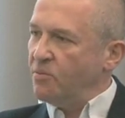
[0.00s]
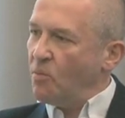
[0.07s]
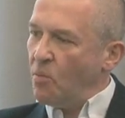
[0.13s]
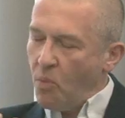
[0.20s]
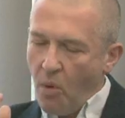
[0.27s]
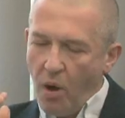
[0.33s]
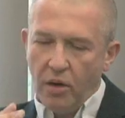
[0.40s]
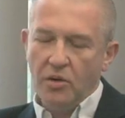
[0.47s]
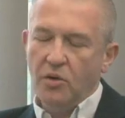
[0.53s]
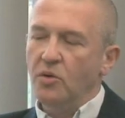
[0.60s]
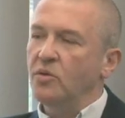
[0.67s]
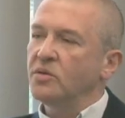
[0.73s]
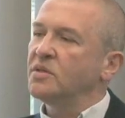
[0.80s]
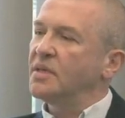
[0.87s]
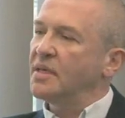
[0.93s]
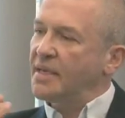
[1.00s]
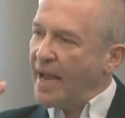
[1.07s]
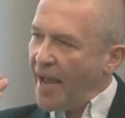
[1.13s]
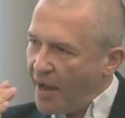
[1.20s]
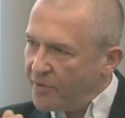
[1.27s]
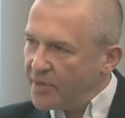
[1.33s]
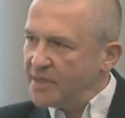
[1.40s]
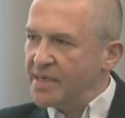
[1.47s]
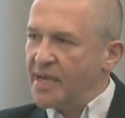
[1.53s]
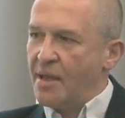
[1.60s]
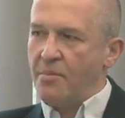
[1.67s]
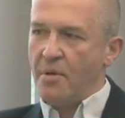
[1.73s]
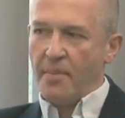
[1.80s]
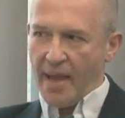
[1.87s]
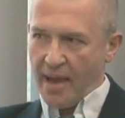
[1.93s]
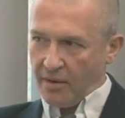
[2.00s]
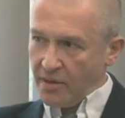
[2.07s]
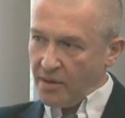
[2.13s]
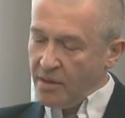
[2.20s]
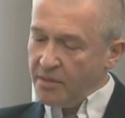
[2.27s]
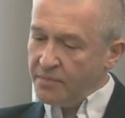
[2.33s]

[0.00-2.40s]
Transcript: What causes it? How does it come about?